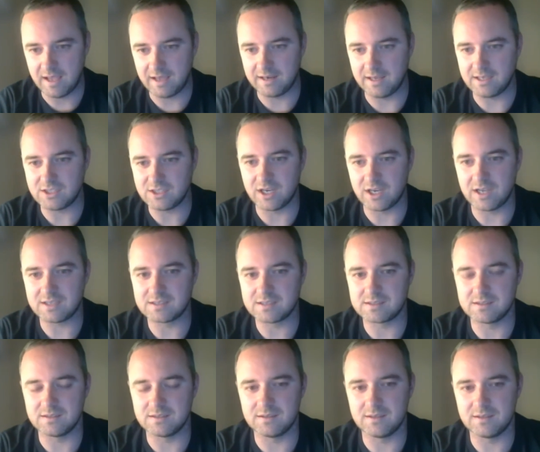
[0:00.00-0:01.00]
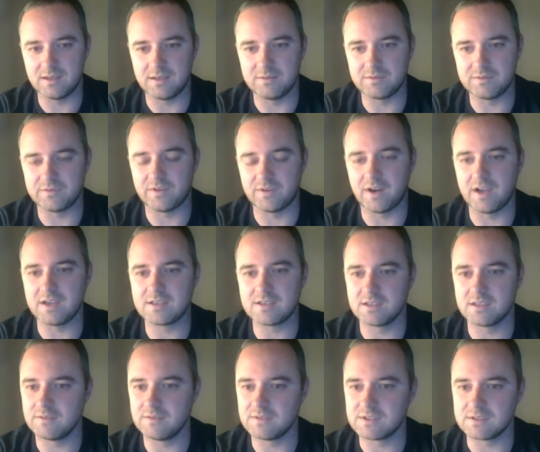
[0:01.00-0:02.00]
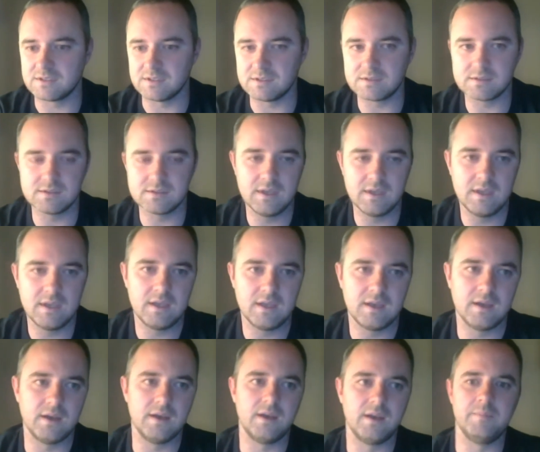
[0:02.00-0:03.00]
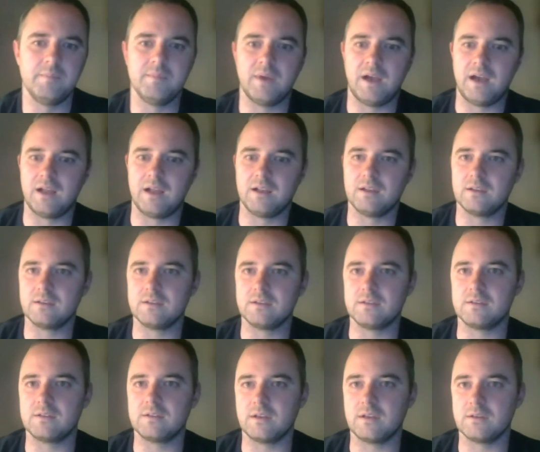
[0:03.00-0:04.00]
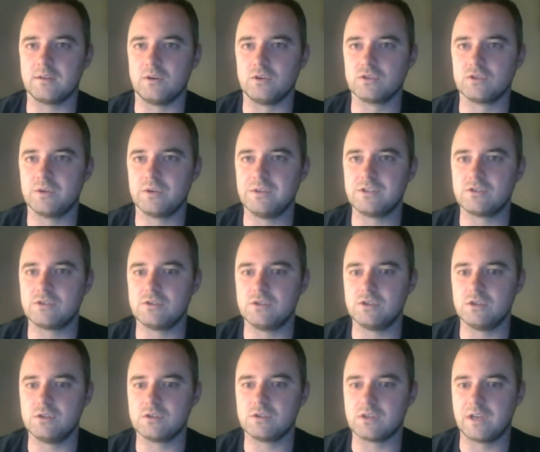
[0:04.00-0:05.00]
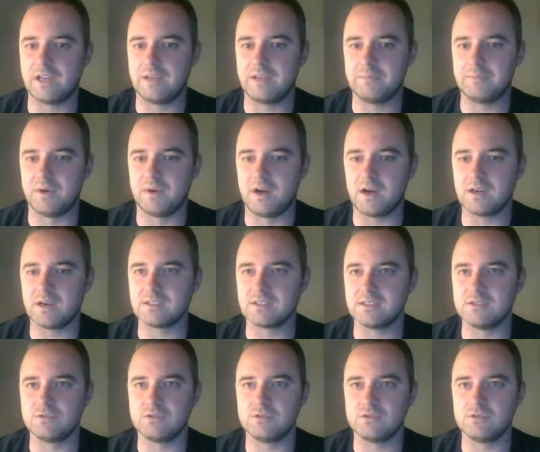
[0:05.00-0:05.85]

NHS and, and fire services. Um, I'll also introduce, I'll let Marcus